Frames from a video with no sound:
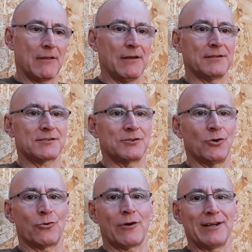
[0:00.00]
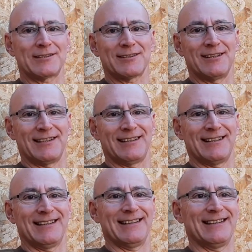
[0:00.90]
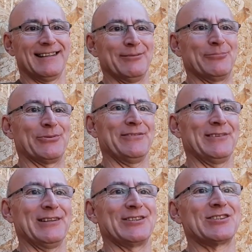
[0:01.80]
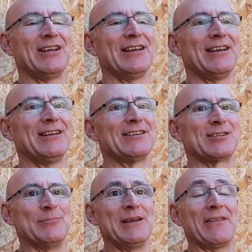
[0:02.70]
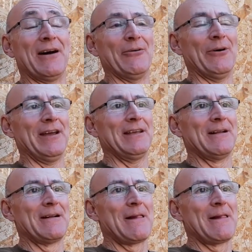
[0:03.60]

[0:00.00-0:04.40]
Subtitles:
it's your right and privilege to be that way.